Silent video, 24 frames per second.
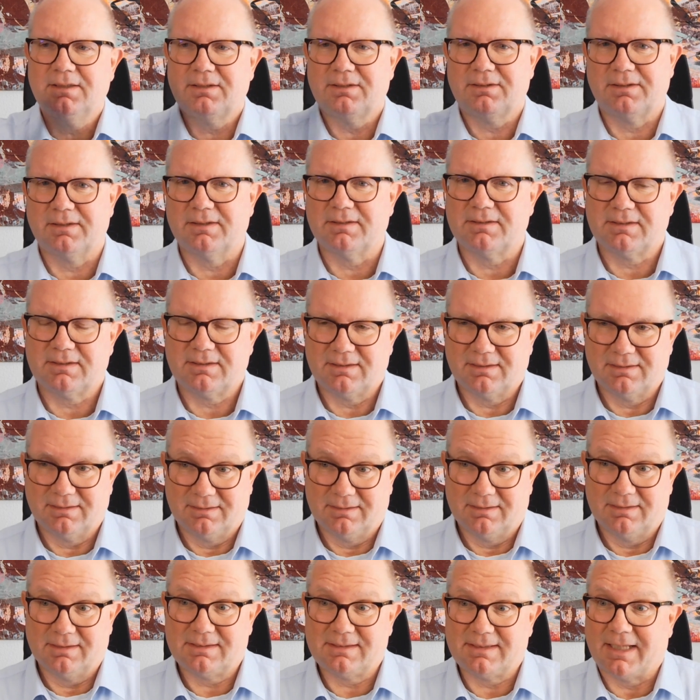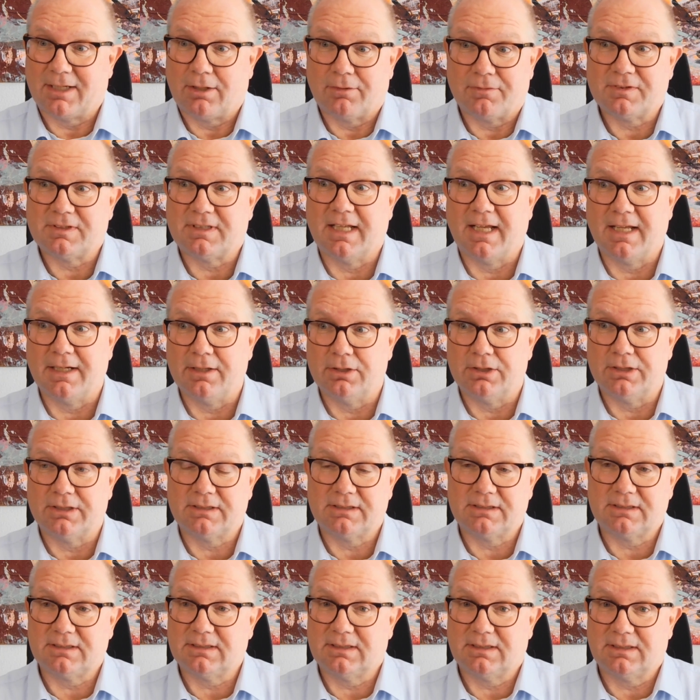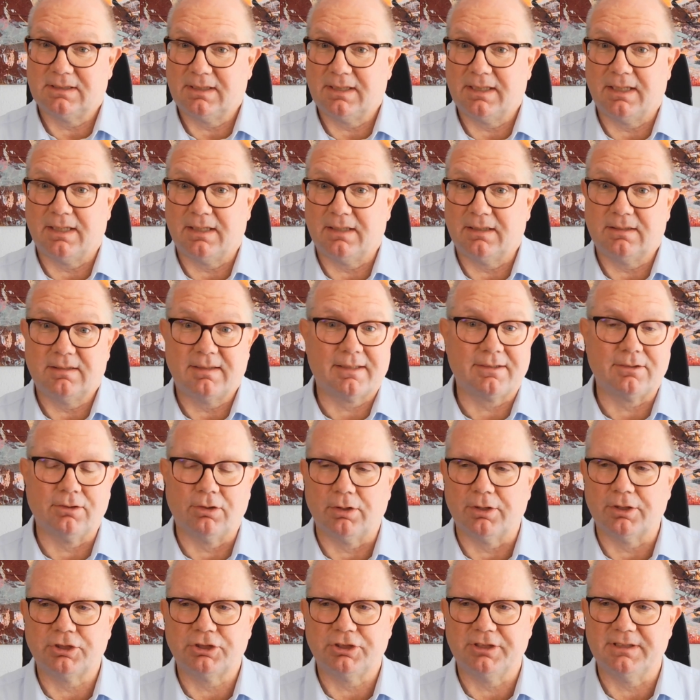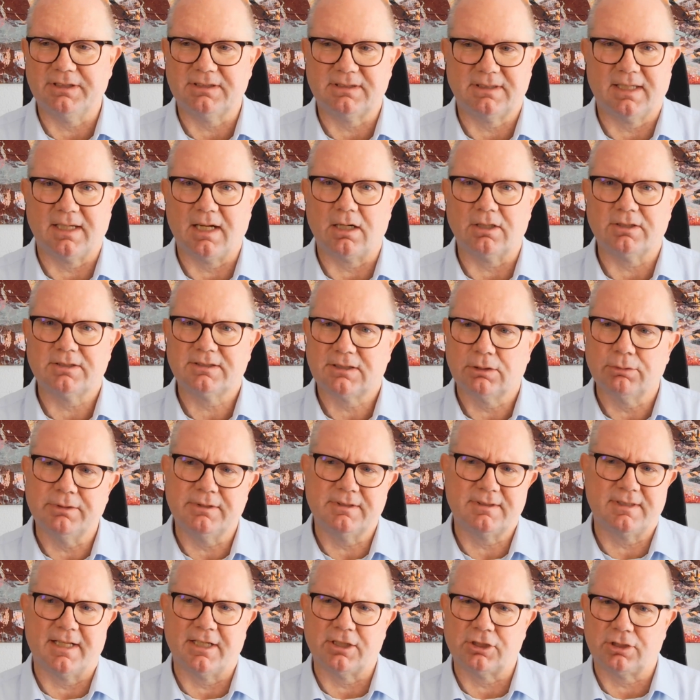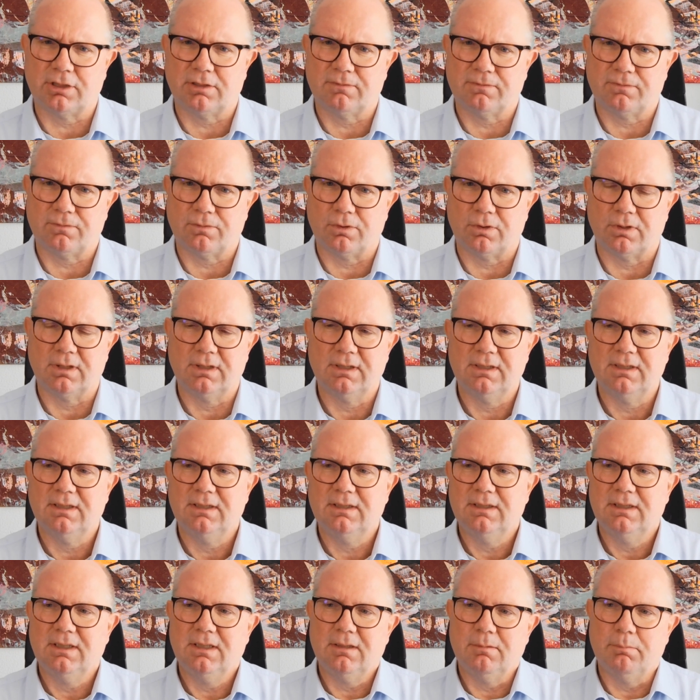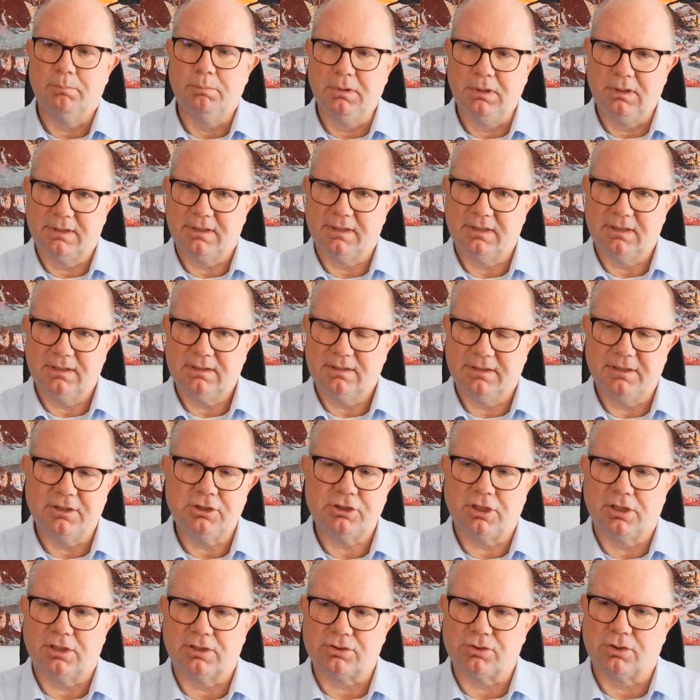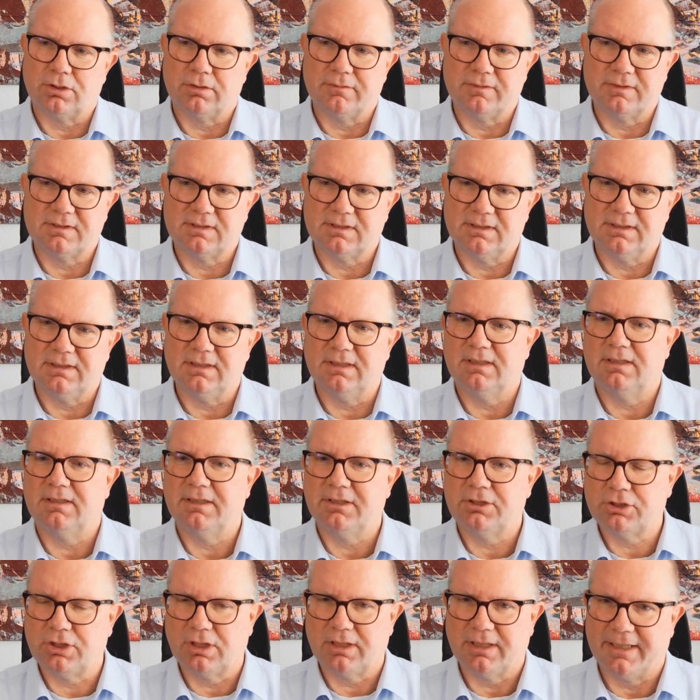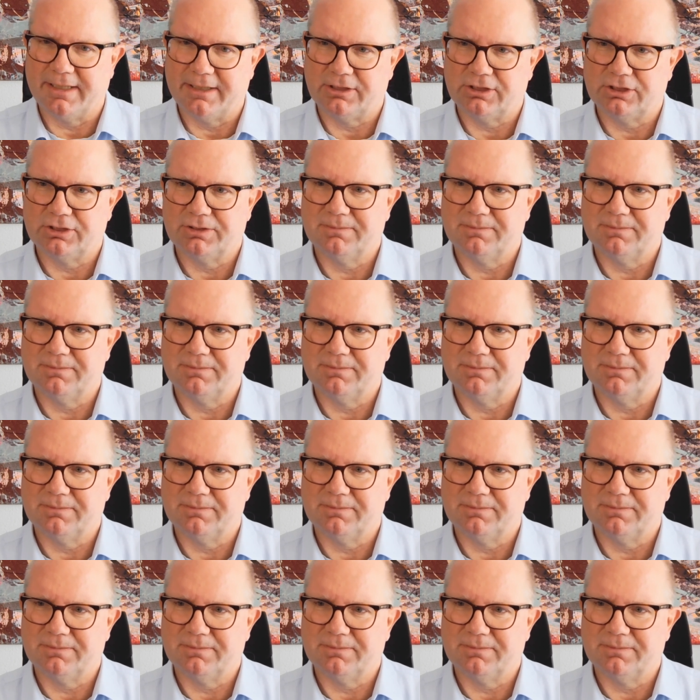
this set of standards and technologies that are so essential for building digital service in the digital age.